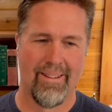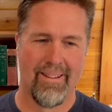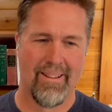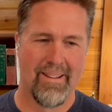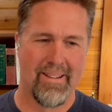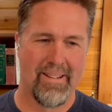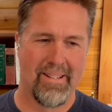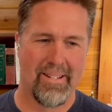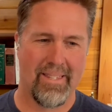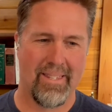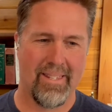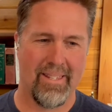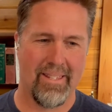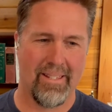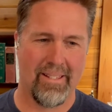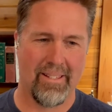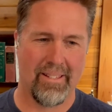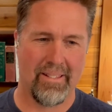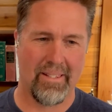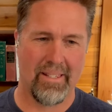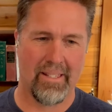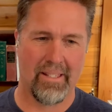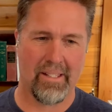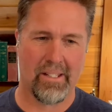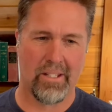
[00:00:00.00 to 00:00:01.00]

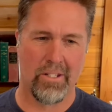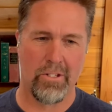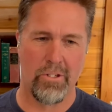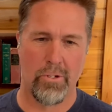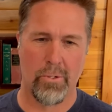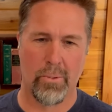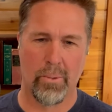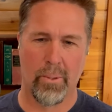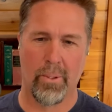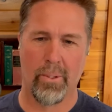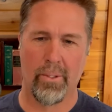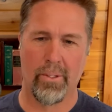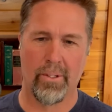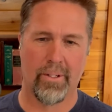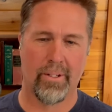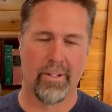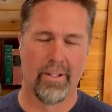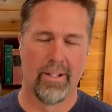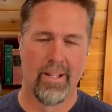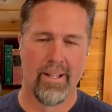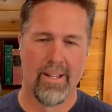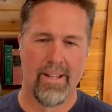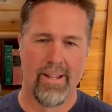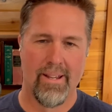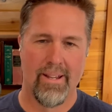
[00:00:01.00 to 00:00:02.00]
The controller,
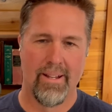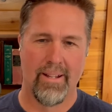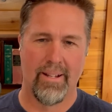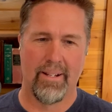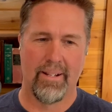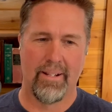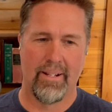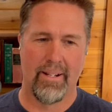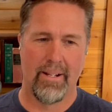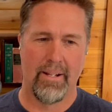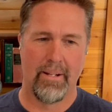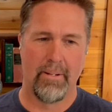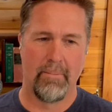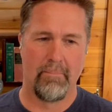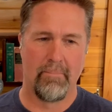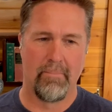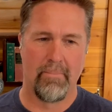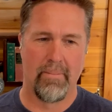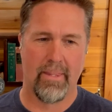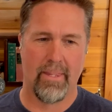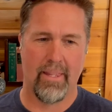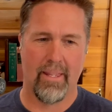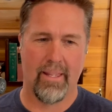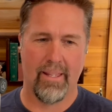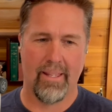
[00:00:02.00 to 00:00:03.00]

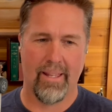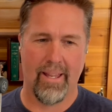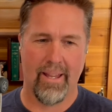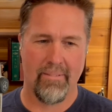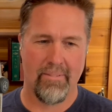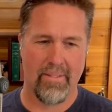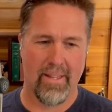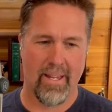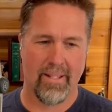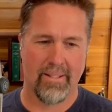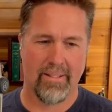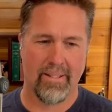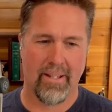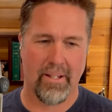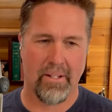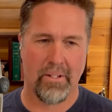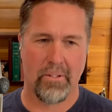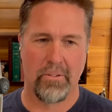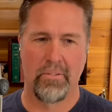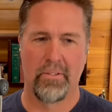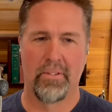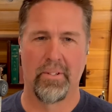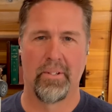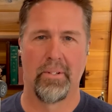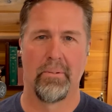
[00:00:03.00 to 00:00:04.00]
they have that title
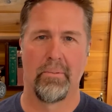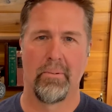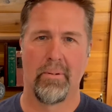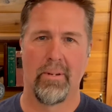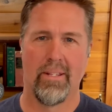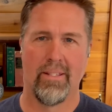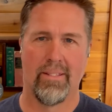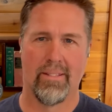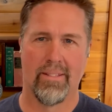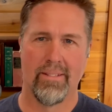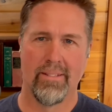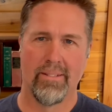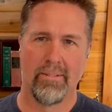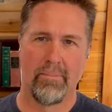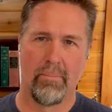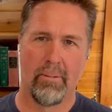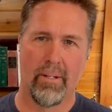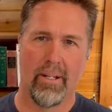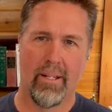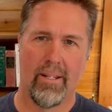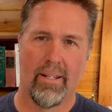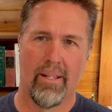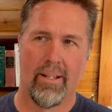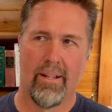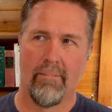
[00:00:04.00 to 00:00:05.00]
for a reason,
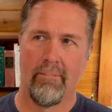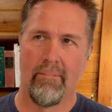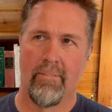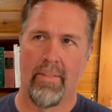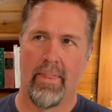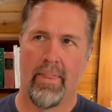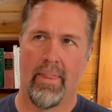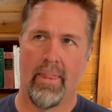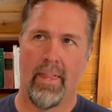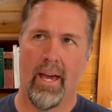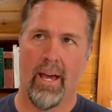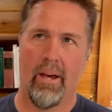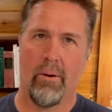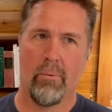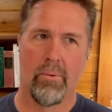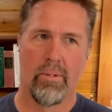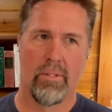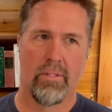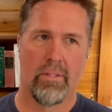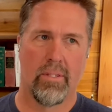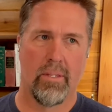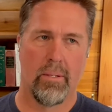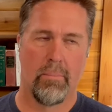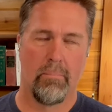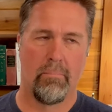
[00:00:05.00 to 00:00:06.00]
but that
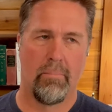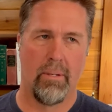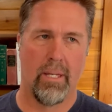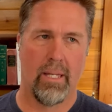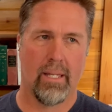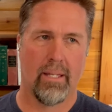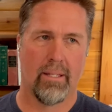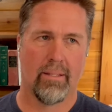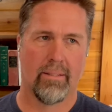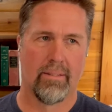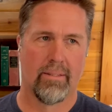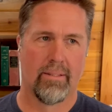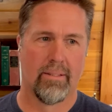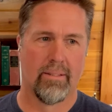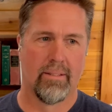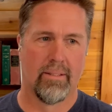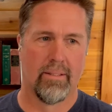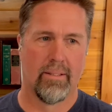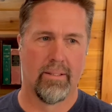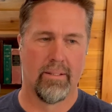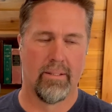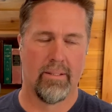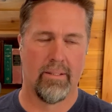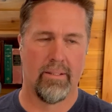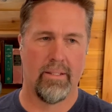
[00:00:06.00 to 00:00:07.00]
was the biggest
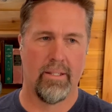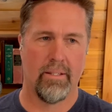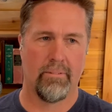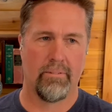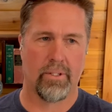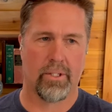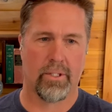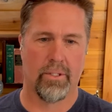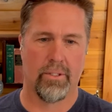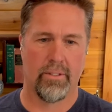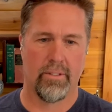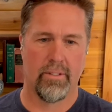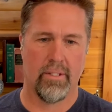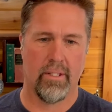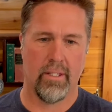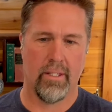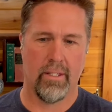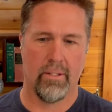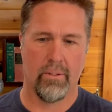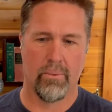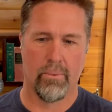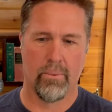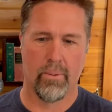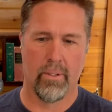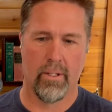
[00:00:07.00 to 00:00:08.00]

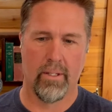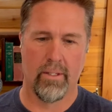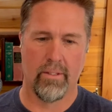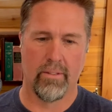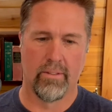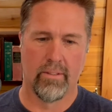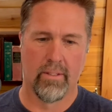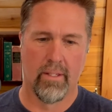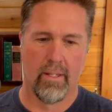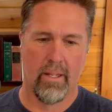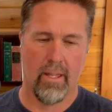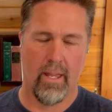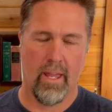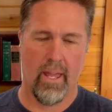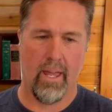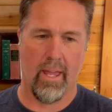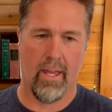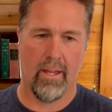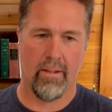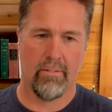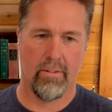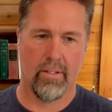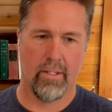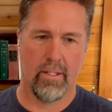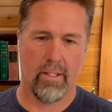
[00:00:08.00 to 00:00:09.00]
difficulty, was
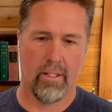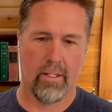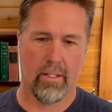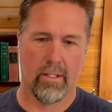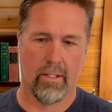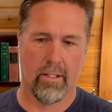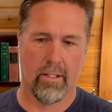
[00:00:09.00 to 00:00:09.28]
having,